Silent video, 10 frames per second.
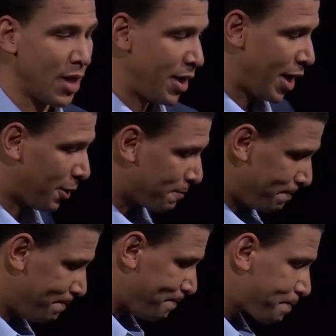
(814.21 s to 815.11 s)
Now,
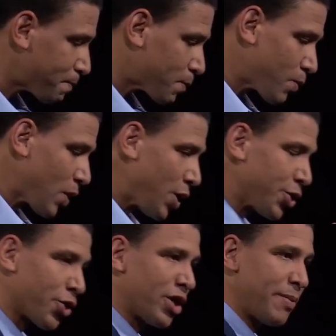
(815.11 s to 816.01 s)

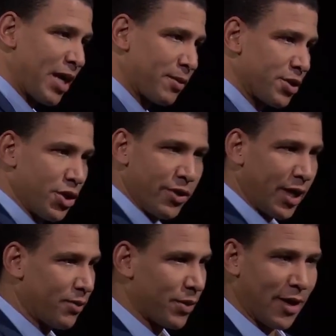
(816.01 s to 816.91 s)
you're going to be able to
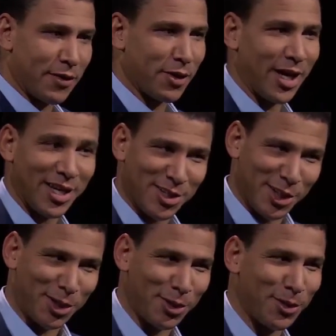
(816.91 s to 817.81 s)
donate whatever you like, as
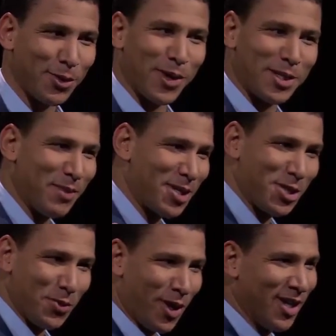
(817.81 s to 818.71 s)
little or as much as
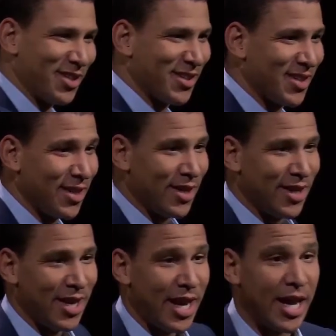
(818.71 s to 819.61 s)
you want.
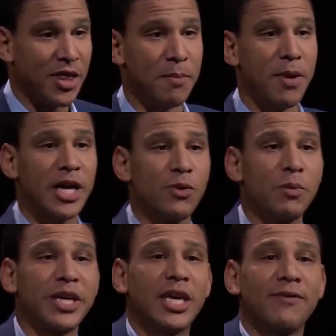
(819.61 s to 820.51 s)
And the money will
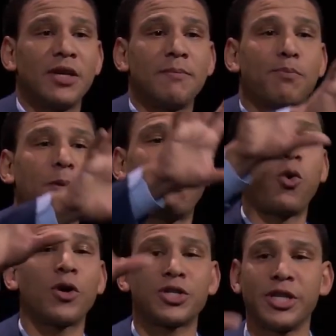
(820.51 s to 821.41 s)
be given
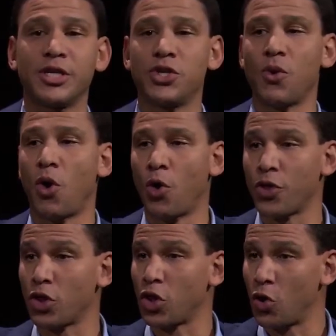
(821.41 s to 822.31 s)
proportionally to all
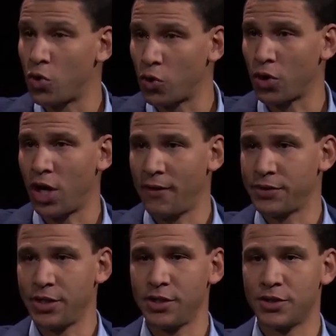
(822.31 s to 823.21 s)
the local
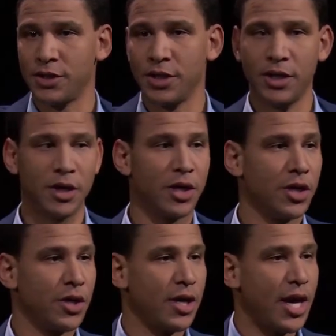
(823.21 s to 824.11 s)
offices.
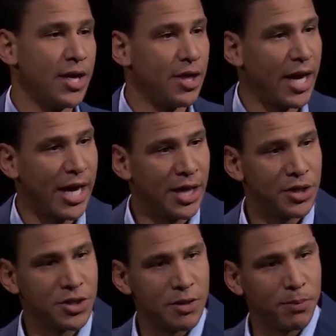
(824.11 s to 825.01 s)
And the
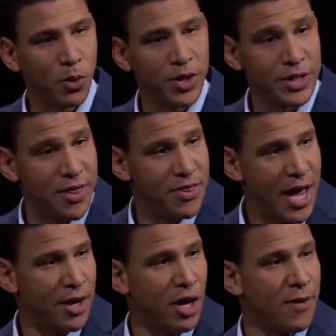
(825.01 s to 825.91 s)
agents and employees in
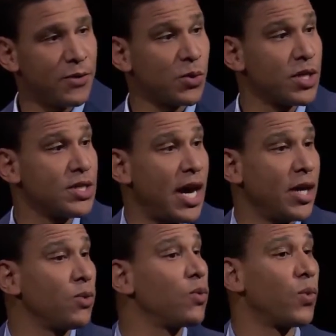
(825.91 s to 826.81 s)
that office will
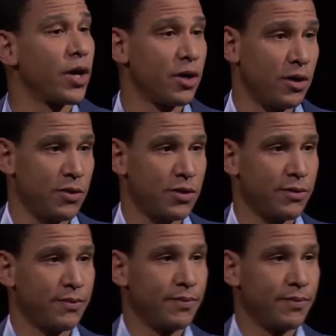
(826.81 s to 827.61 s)
decide where it goes.